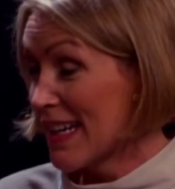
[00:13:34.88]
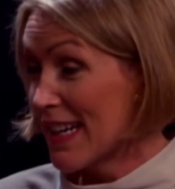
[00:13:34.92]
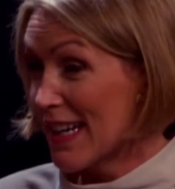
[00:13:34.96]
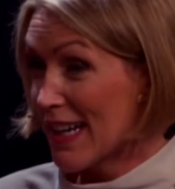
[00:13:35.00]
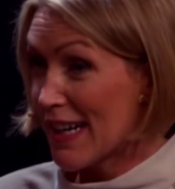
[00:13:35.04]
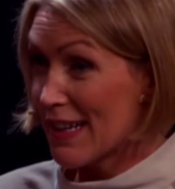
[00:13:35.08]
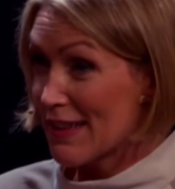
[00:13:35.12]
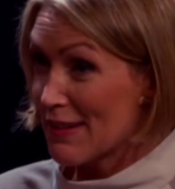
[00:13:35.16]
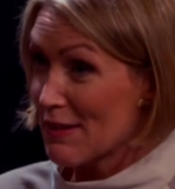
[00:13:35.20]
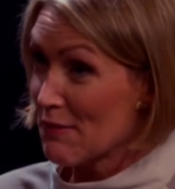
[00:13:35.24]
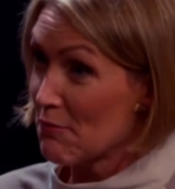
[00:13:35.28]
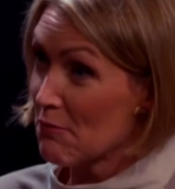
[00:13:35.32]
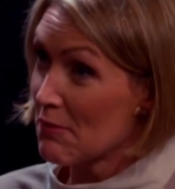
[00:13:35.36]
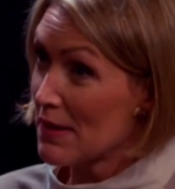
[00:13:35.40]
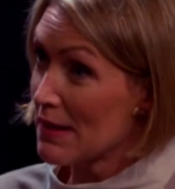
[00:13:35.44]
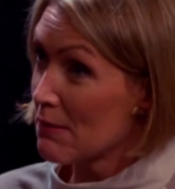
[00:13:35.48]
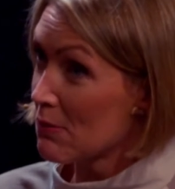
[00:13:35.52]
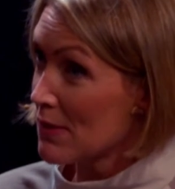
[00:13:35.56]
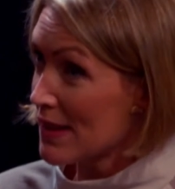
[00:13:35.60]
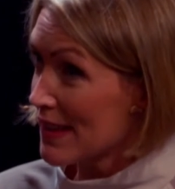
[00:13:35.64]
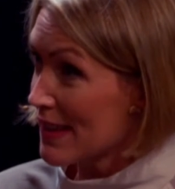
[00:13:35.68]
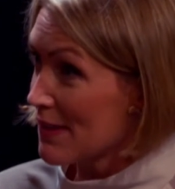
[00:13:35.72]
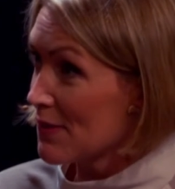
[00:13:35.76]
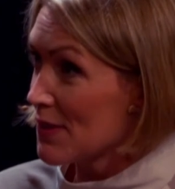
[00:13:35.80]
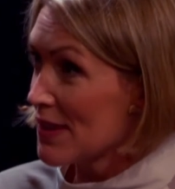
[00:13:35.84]
and that we
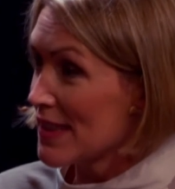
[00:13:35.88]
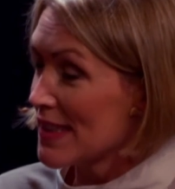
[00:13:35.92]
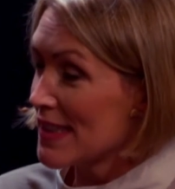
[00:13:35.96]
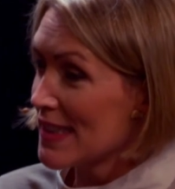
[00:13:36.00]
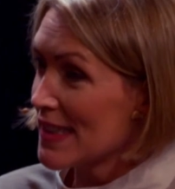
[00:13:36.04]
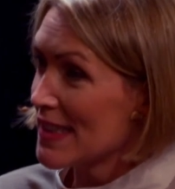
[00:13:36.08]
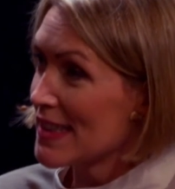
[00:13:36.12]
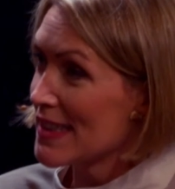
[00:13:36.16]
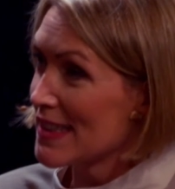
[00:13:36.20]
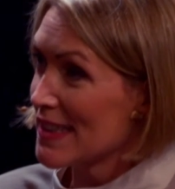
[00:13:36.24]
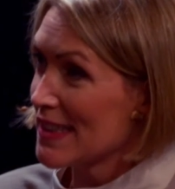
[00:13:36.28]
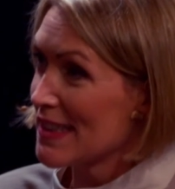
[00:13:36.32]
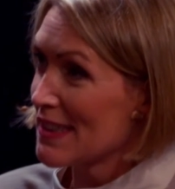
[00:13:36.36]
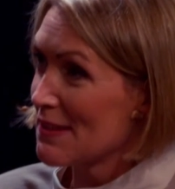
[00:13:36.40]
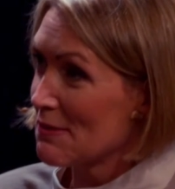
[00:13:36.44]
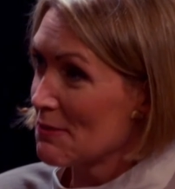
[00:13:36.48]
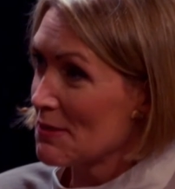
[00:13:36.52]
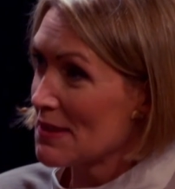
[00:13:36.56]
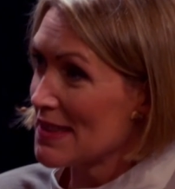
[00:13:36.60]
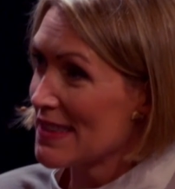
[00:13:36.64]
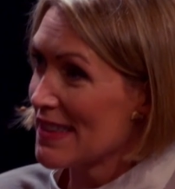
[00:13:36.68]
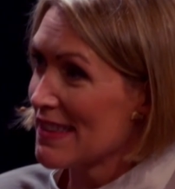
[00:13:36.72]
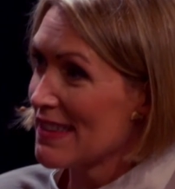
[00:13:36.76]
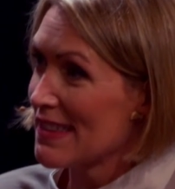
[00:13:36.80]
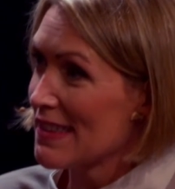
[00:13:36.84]
will give it the data and it will
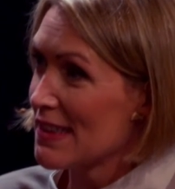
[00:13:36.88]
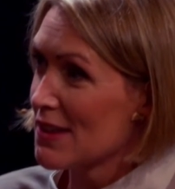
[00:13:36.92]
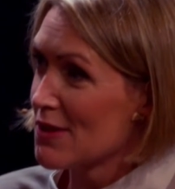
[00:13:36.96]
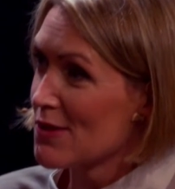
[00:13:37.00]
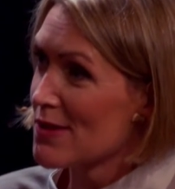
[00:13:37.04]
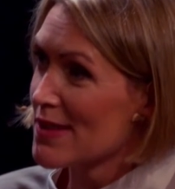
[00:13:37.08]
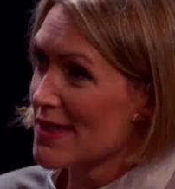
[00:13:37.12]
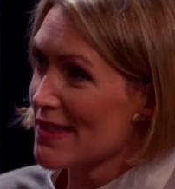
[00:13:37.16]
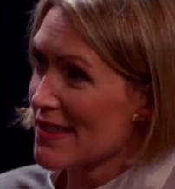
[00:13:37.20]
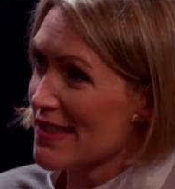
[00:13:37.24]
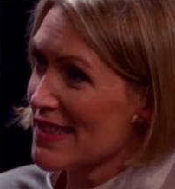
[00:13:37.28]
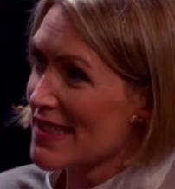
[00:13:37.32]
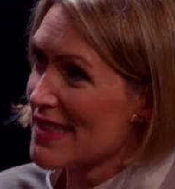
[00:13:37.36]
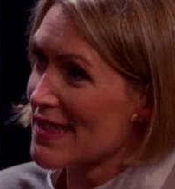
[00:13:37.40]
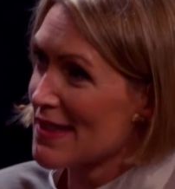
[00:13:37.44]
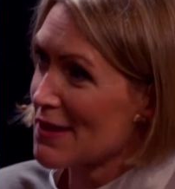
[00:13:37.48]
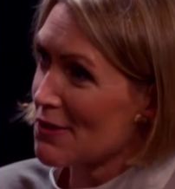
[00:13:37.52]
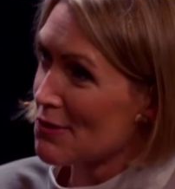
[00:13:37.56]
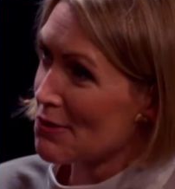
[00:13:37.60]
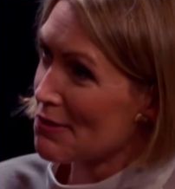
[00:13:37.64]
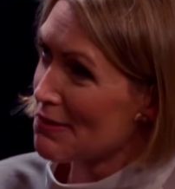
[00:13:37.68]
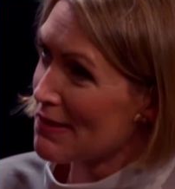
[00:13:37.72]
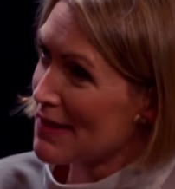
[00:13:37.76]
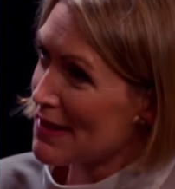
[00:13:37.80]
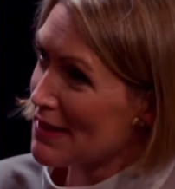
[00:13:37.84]
diagnose us.
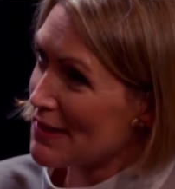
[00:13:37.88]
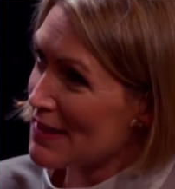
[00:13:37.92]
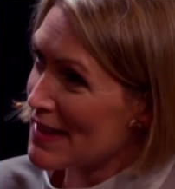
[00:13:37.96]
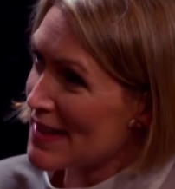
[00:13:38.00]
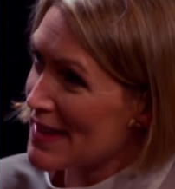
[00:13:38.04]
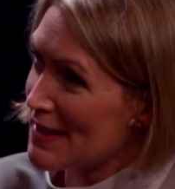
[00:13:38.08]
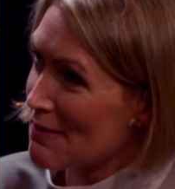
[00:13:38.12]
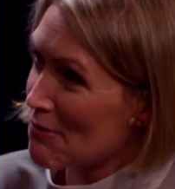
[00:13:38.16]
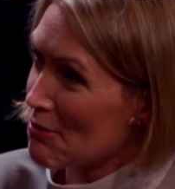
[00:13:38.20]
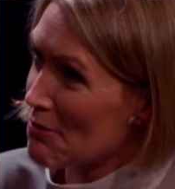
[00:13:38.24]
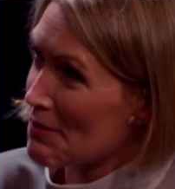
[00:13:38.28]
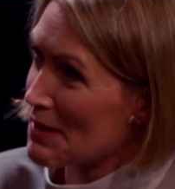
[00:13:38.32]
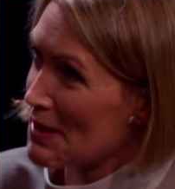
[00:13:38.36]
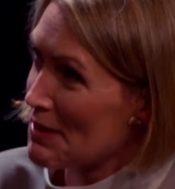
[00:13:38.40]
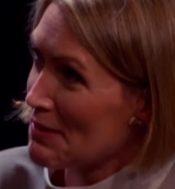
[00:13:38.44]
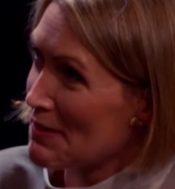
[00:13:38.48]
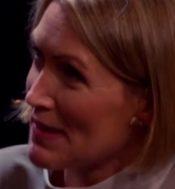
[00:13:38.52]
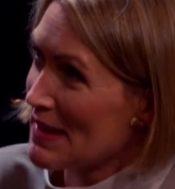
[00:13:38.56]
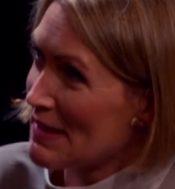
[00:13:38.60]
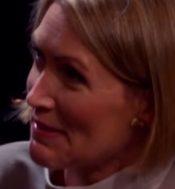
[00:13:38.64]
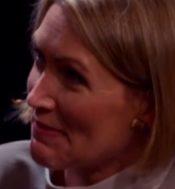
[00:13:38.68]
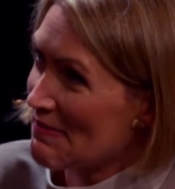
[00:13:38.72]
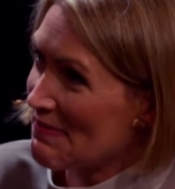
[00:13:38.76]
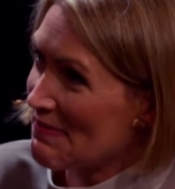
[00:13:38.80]
So is that where we're going?